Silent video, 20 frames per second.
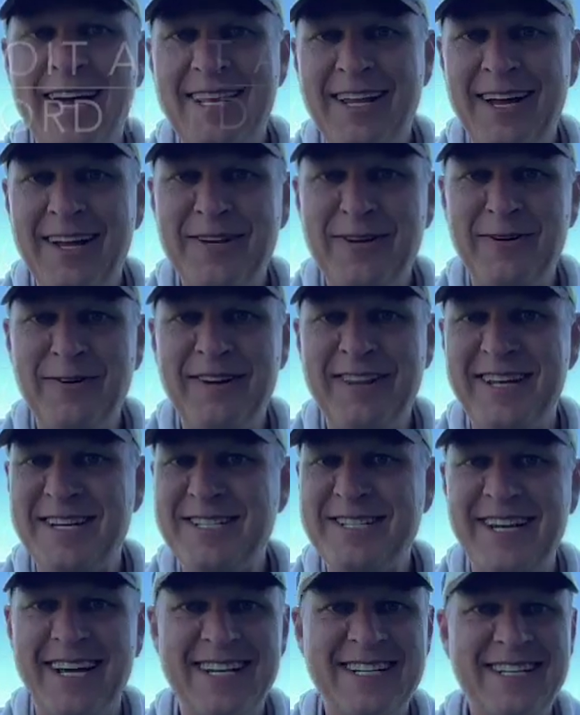done doing
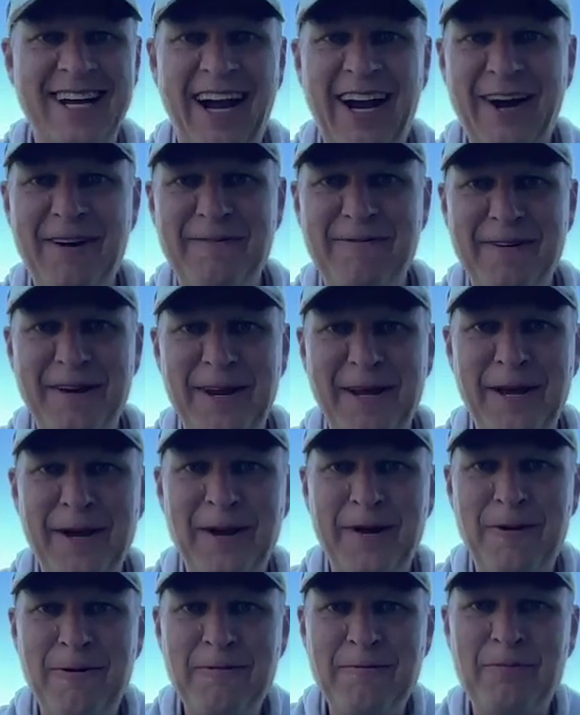this entire
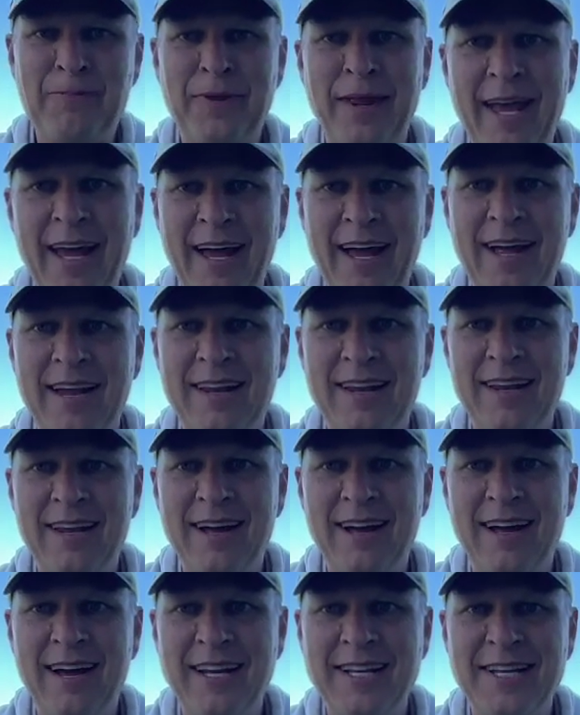video and
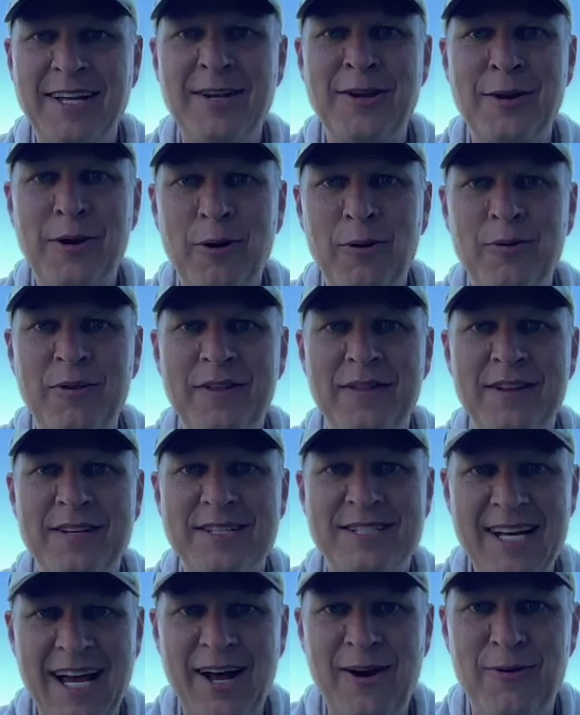I didn't know that the
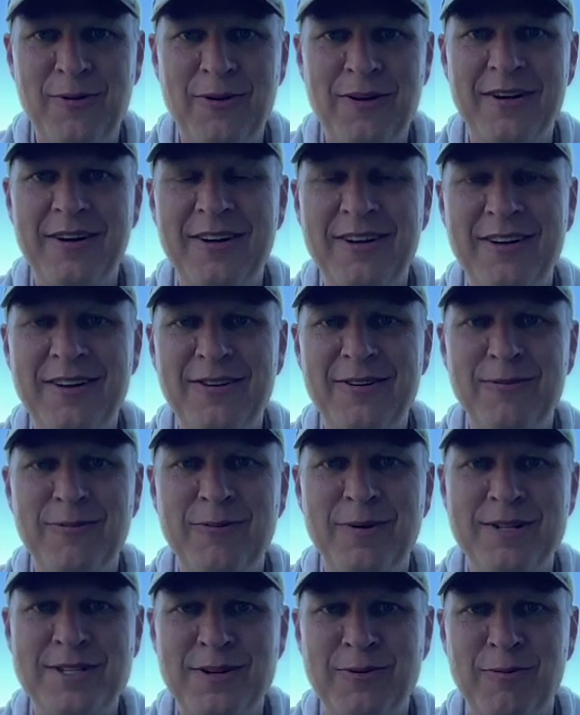sound
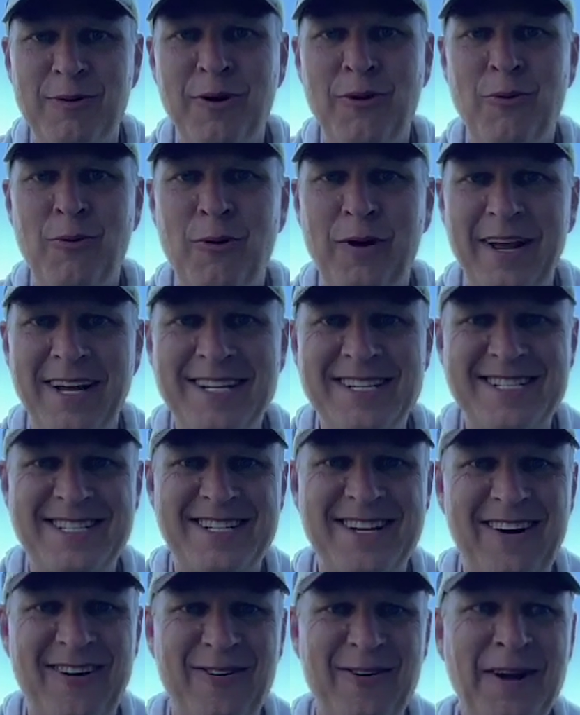wasn't recording.
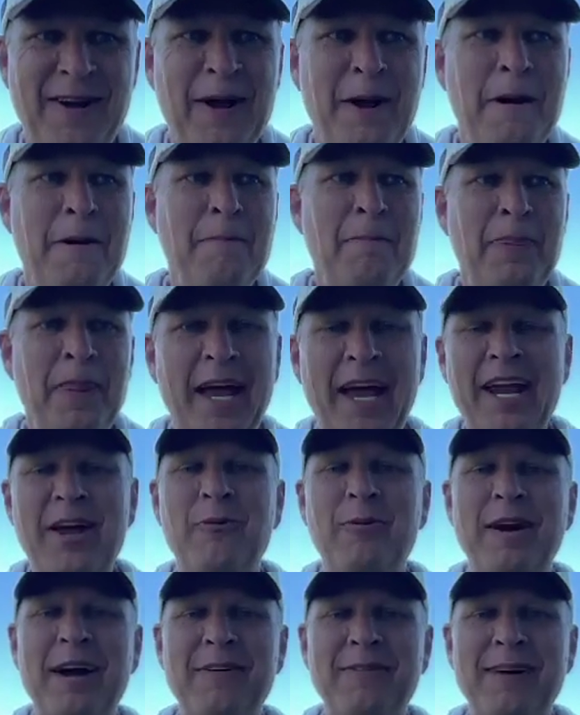So
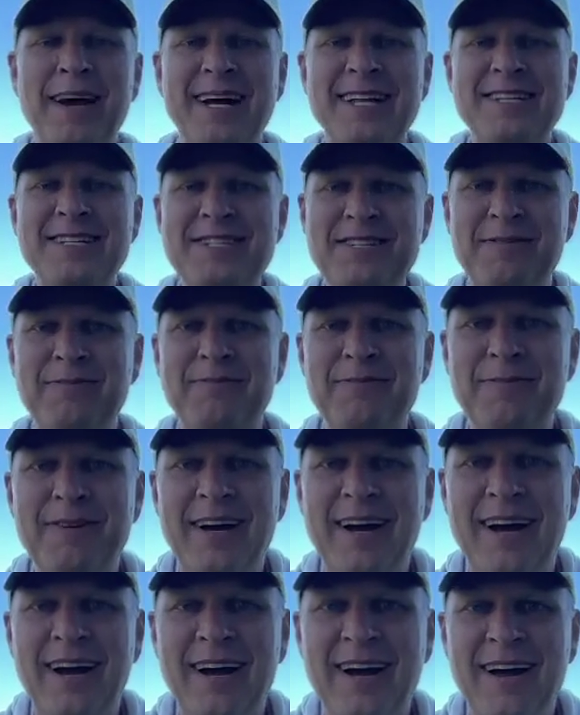anyway, I've gotten
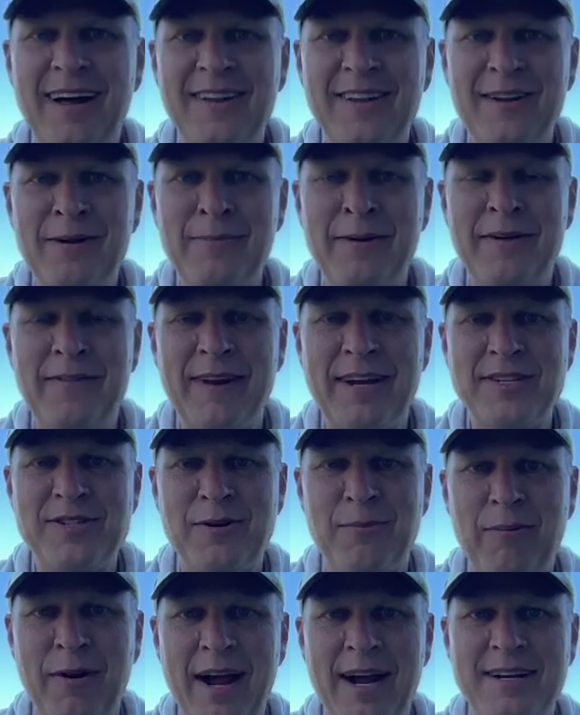a little bit of
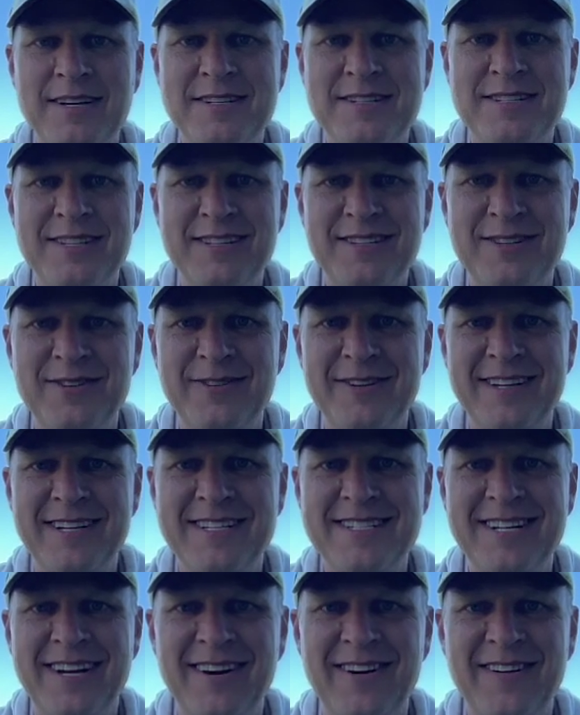extra practice at doing
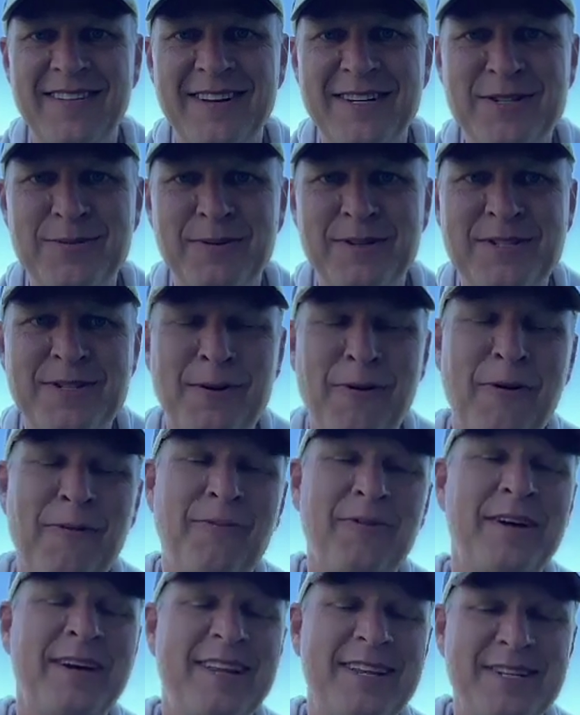this here on this one. So
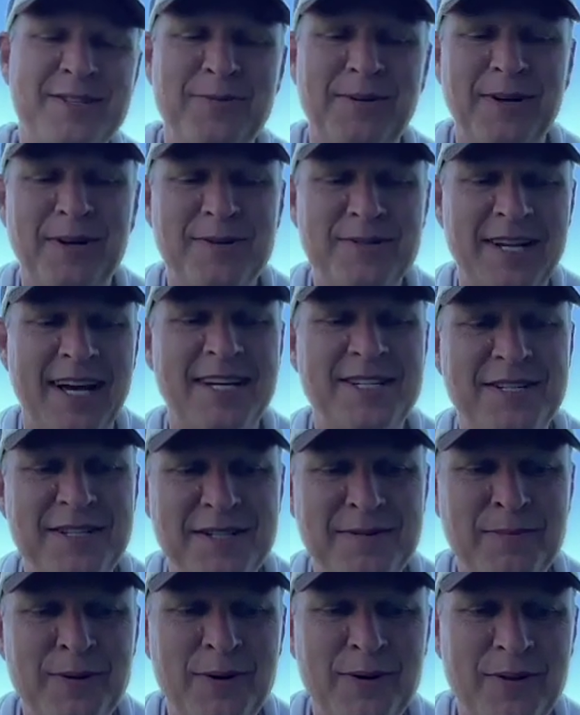hopefully this one goes nice and
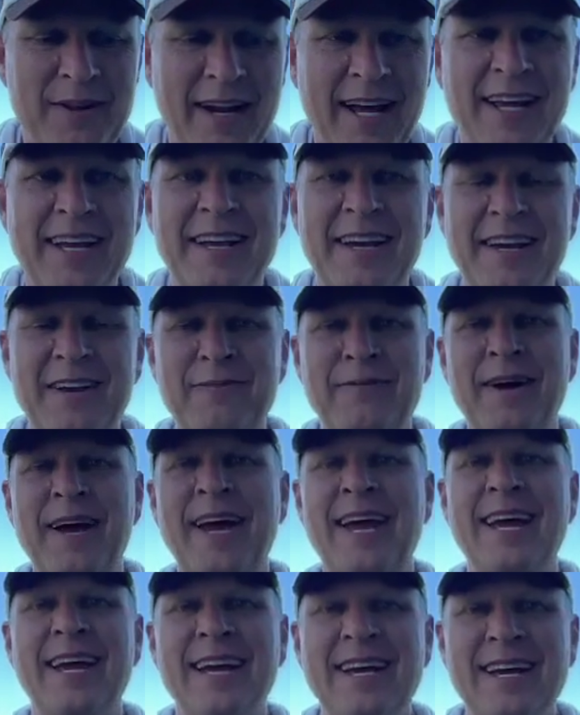smooth and I can convey